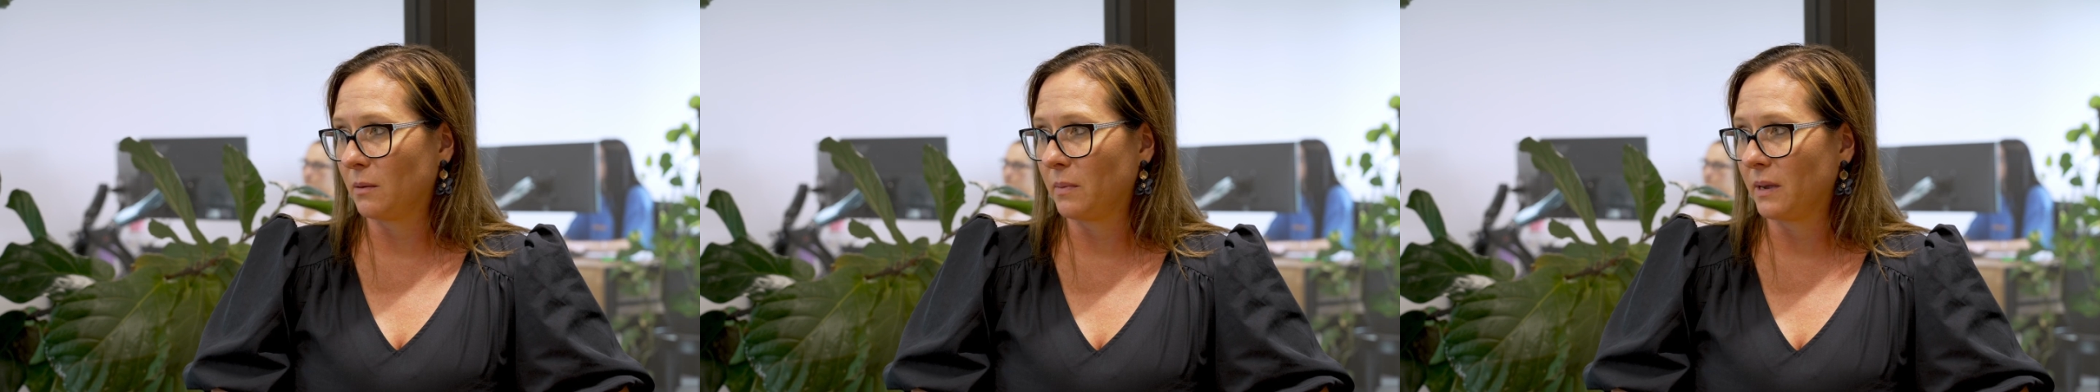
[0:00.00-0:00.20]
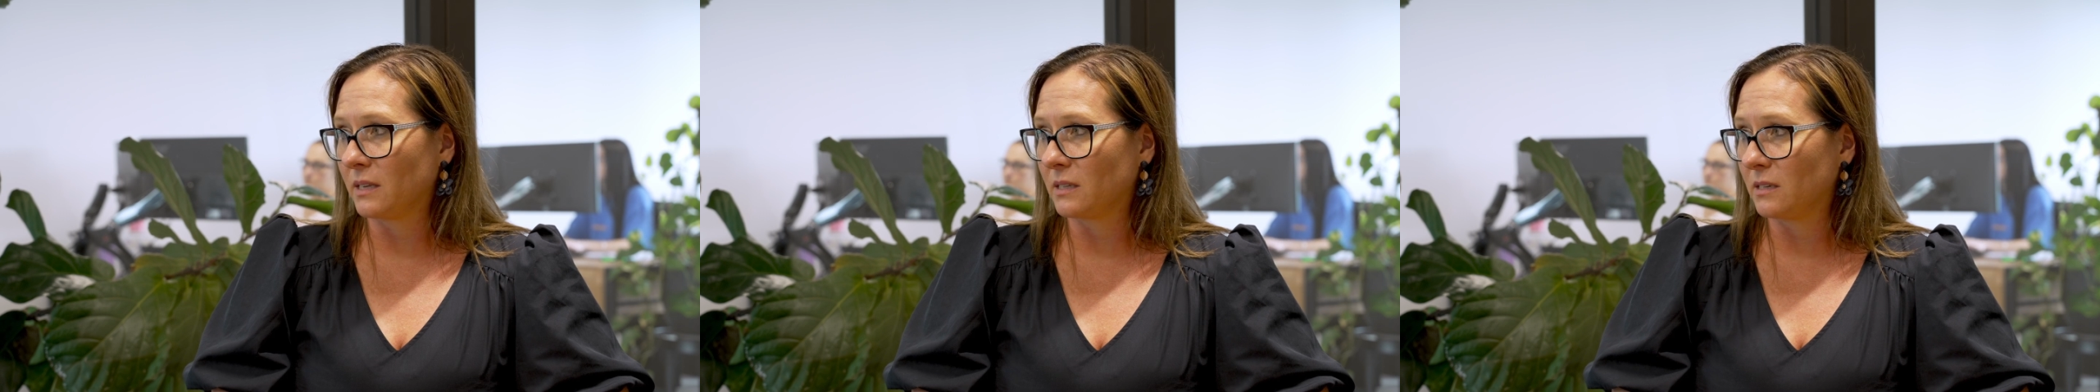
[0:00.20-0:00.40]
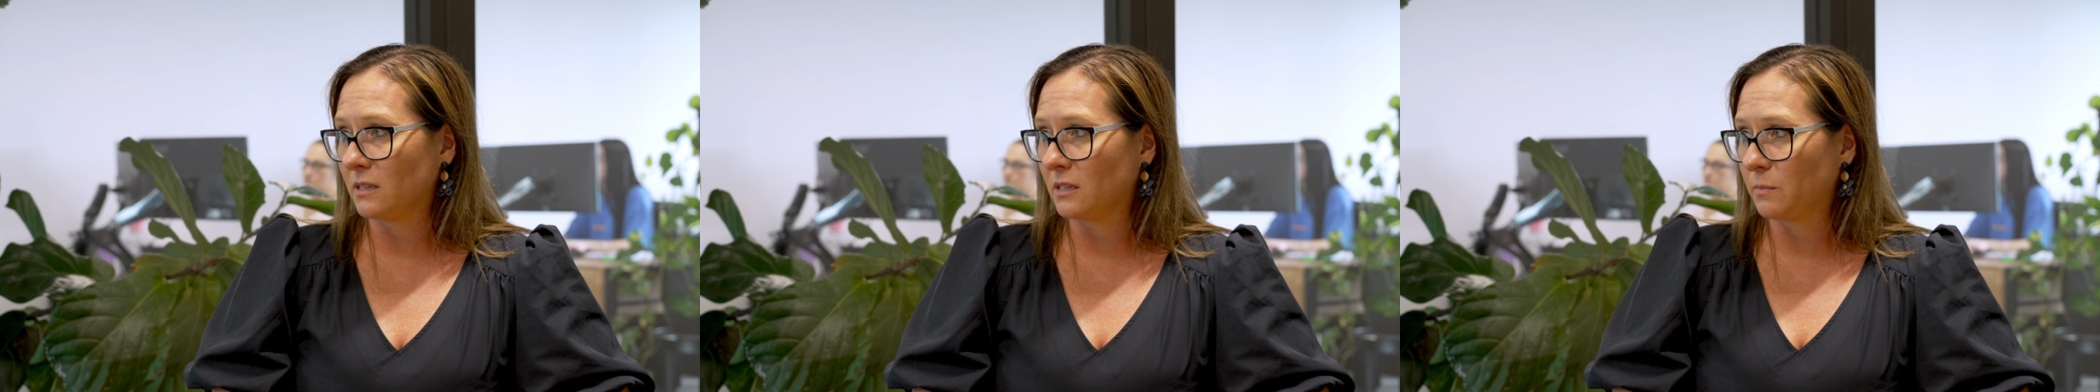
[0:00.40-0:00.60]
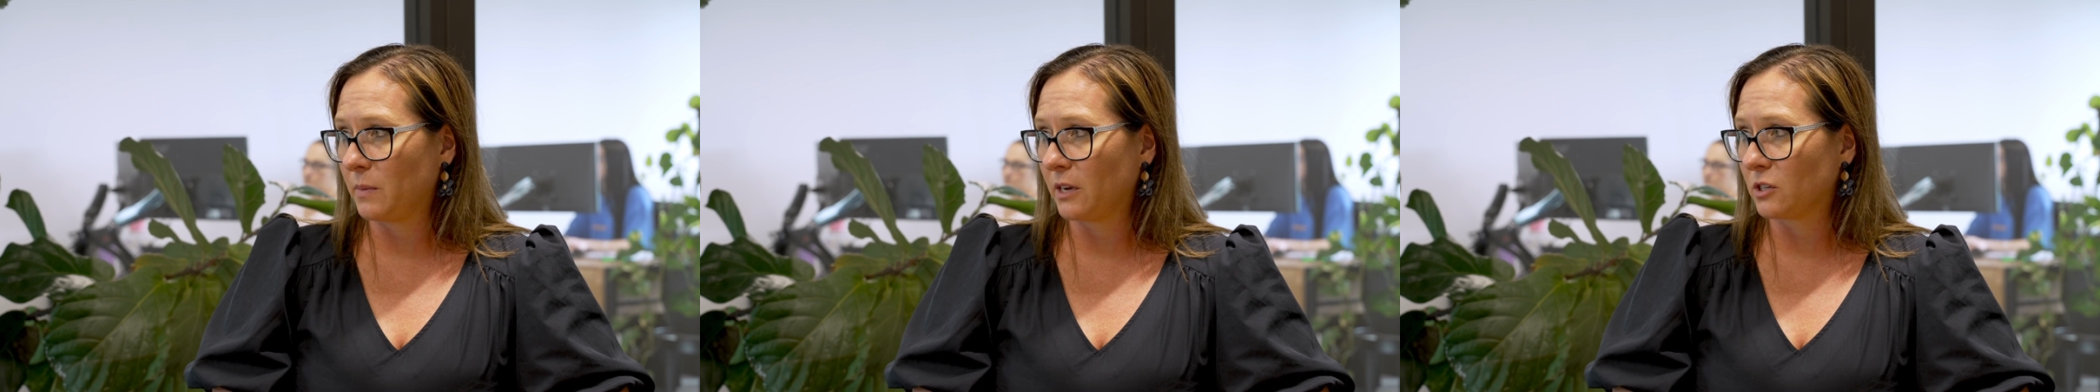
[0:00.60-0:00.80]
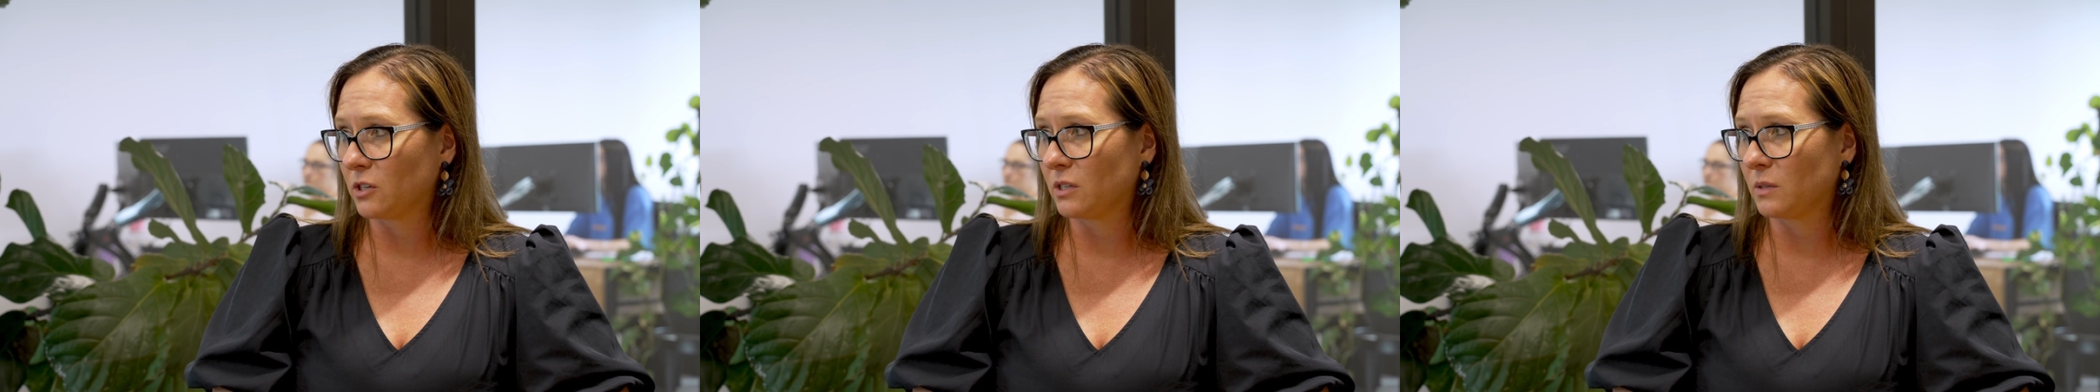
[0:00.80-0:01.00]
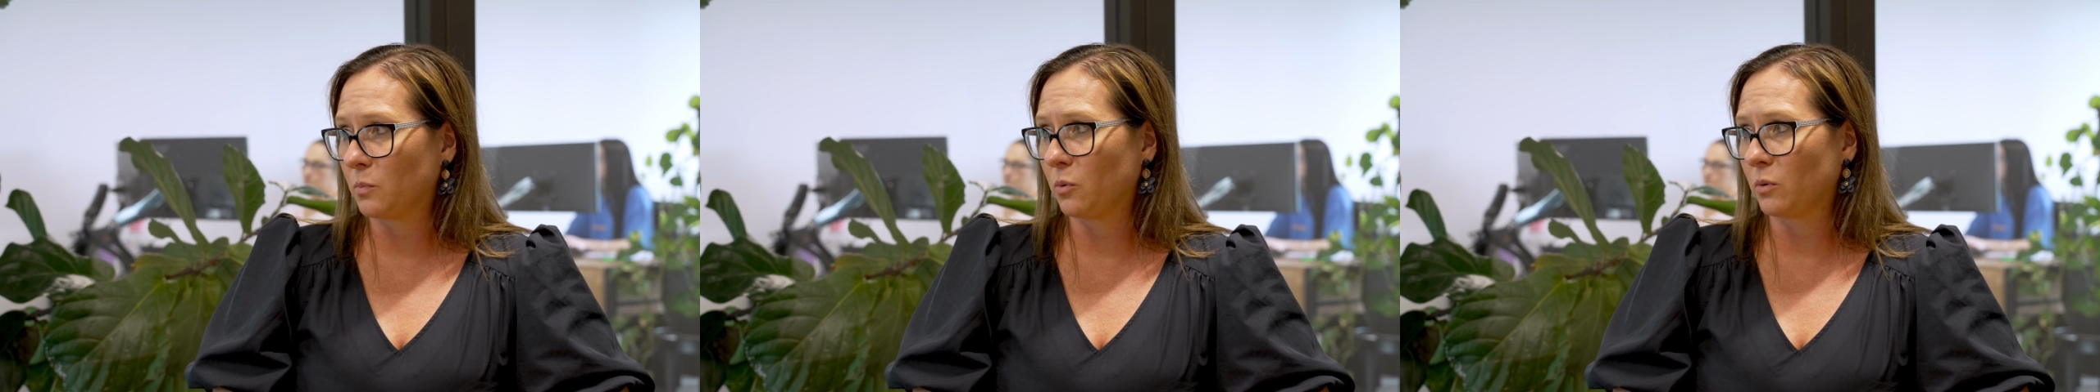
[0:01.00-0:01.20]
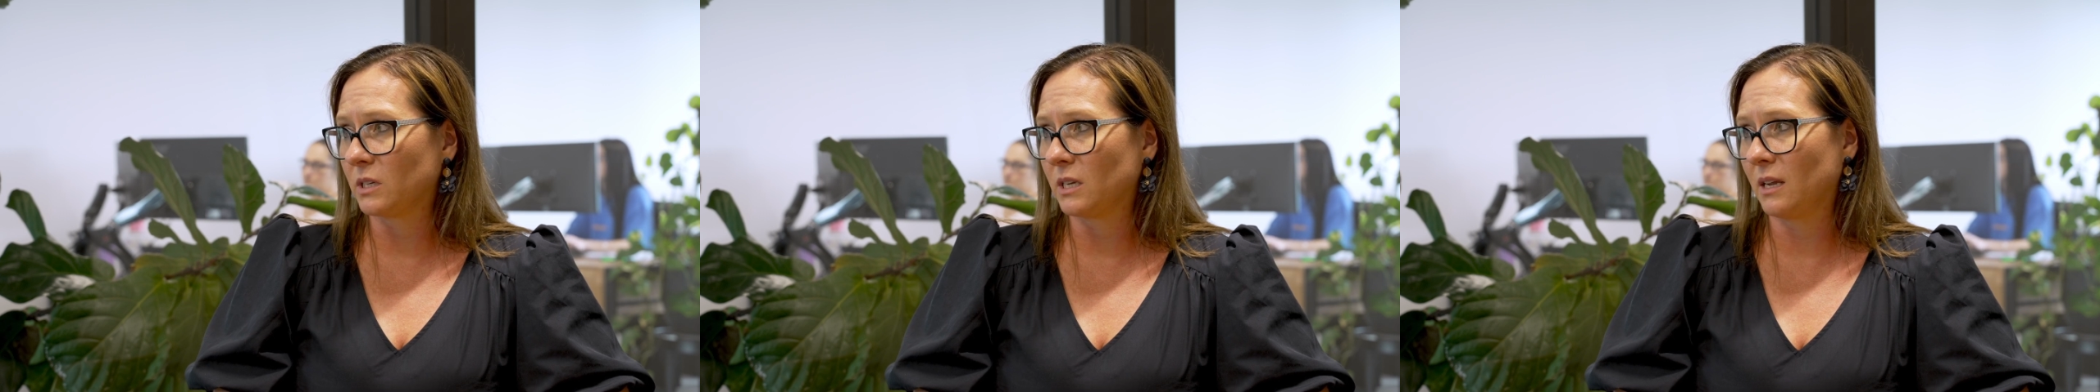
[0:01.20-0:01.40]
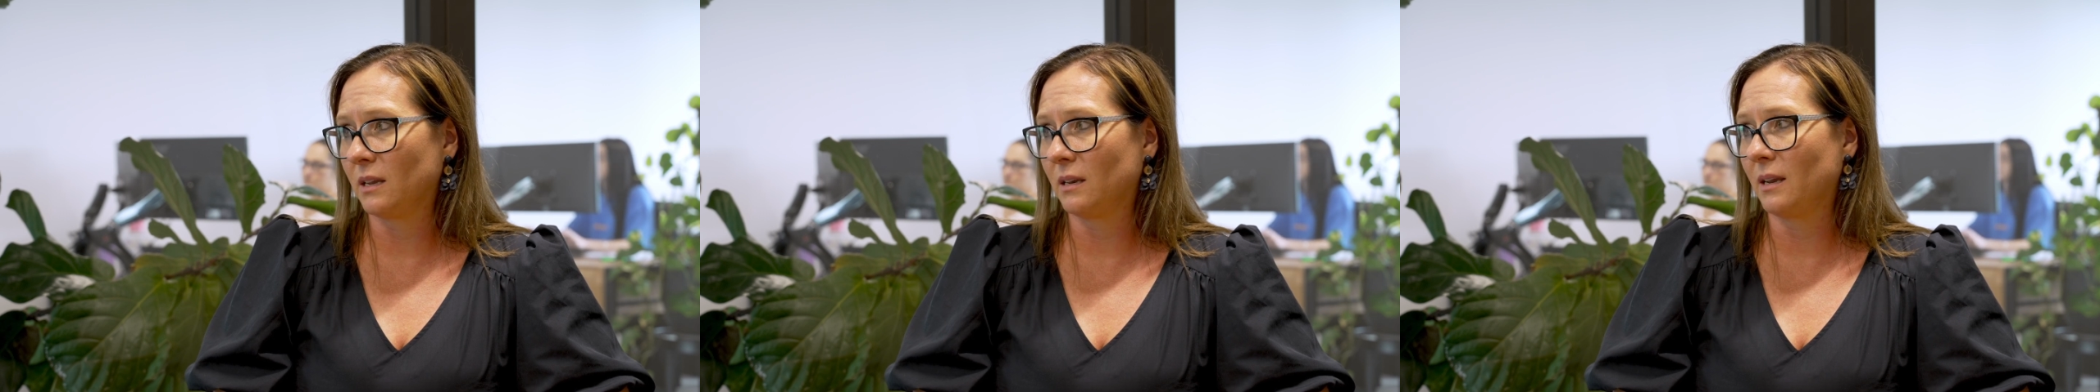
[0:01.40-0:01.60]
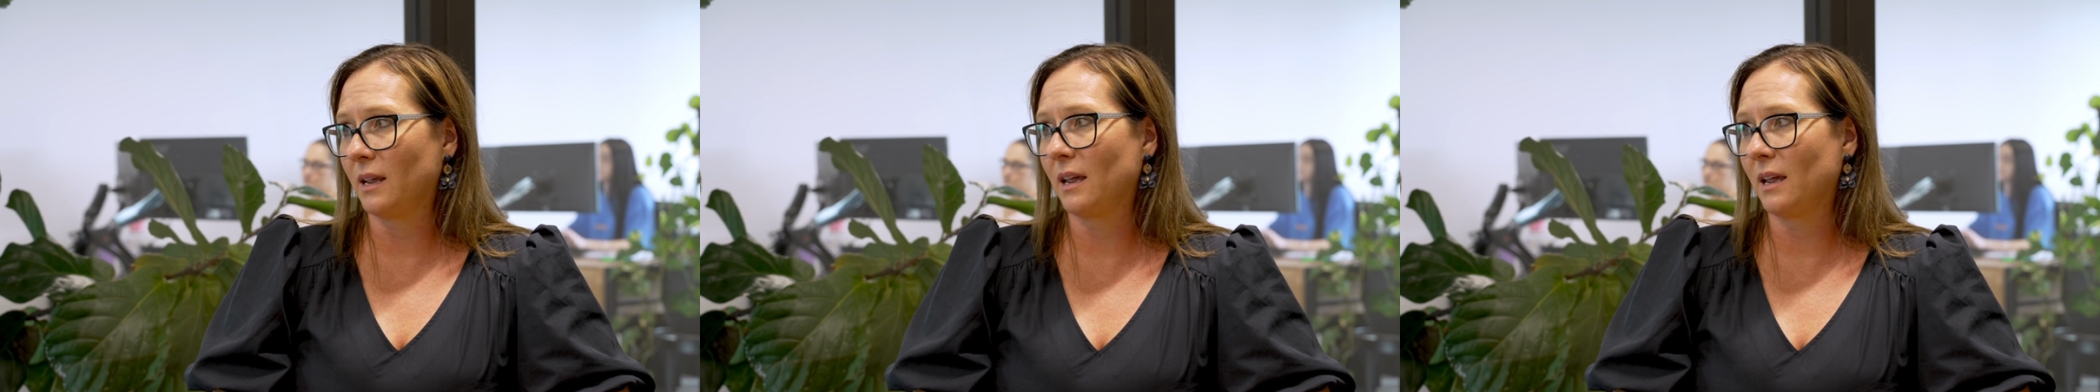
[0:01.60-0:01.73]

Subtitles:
and pest inspections booked in,